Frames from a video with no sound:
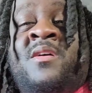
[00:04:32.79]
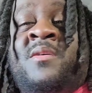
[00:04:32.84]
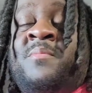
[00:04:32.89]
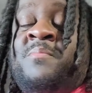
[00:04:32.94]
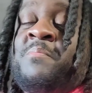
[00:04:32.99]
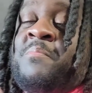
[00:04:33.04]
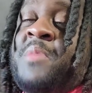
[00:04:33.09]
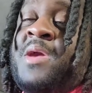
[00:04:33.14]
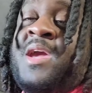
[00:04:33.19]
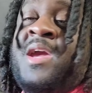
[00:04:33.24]

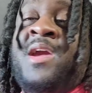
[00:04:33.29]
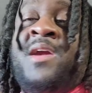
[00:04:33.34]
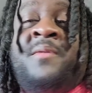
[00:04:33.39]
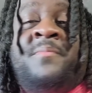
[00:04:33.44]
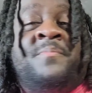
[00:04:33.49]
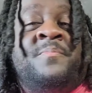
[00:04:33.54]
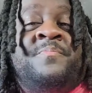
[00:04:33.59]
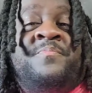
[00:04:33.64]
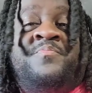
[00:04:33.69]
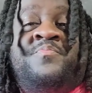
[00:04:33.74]
man,
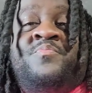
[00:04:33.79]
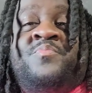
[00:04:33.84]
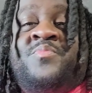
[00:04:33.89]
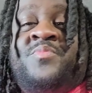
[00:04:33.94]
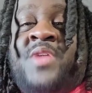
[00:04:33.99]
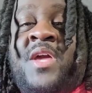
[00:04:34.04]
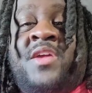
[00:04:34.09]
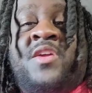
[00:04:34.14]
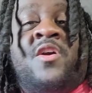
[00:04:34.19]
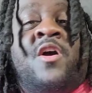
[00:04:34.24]

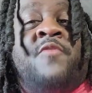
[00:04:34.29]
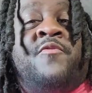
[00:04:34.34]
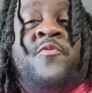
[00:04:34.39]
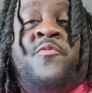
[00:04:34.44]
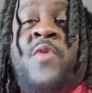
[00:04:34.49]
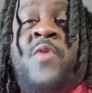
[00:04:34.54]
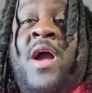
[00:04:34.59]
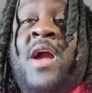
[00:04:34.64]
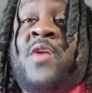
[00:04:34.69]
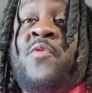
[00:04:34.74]
thank y'all for
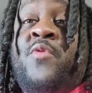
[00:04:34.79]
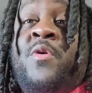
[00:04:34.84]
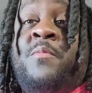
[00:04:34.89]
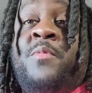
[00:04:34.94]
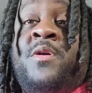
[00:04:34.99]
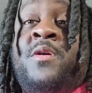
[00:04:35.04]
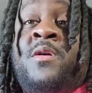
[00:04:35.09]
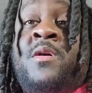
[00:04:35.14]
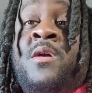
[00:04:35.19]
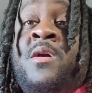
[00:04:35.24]
rocking with me.